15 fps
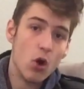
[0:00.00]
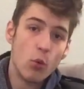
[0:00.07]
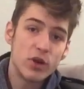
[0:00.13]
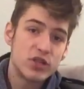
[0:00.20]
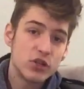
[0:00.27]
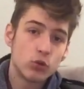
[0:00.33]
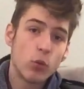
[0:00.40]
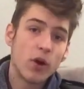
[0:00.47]

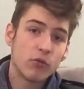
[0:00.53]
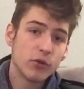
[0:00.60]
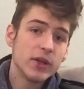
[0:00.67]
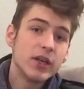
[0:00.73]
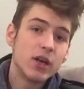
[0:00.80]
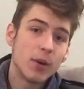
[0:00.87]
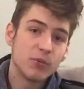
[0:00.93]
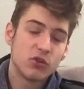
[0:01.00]
which is what
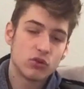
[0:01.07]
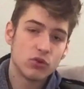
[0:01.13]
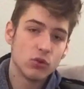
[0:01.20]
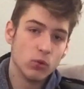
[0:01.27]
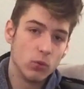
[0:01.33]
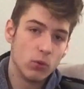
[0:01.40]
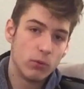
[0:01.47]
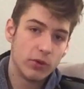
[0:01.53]
really comes
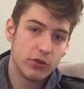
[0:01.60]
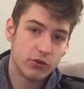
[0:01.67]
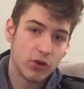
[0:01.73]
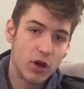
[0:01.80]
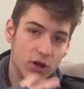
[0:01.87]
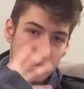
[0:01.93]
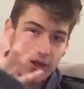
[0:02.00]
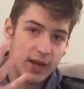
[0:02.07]
through with
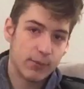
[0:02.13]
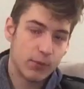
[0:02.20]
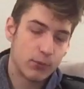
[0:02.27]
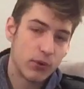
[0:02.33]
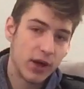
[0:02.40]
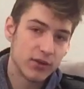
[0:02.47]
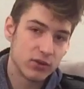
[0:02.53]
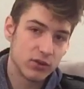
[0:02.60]
your on-camera
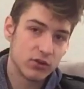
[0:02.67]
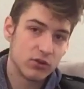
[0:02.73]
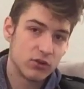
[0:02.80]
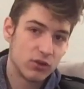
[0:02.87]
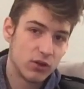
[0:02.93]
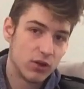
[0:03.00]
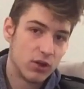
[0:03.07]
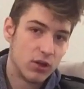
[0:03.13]
presence.